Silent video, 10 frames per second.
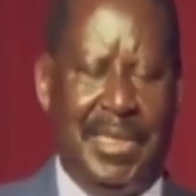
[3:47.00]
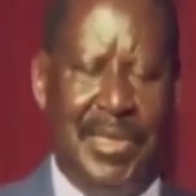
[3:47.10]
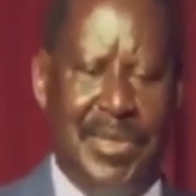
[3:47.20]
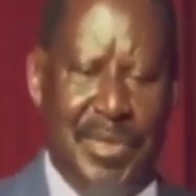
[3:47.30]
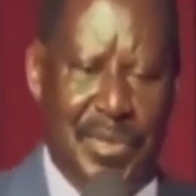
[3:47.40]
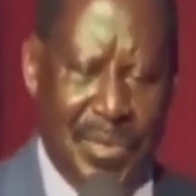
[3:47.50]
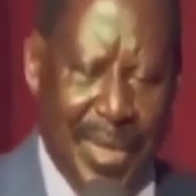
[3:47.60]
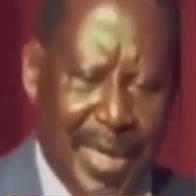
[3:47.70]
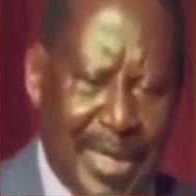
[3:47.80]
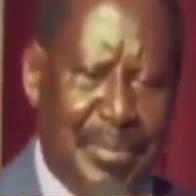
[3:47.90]
It is the
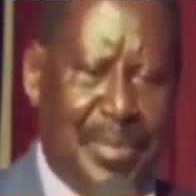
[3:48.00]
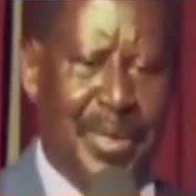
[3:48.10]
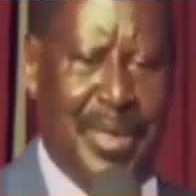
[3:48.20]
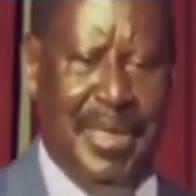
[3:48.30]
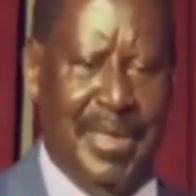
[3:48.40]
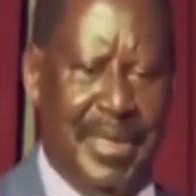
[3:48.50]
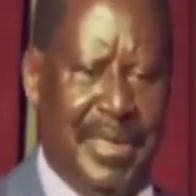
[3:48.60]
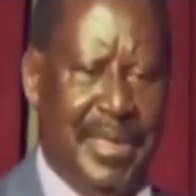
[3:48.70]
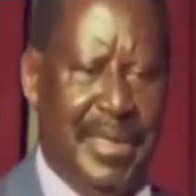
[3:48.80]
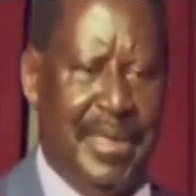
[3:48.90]
work in
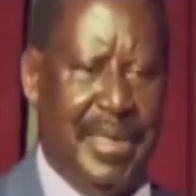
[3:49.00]
progress.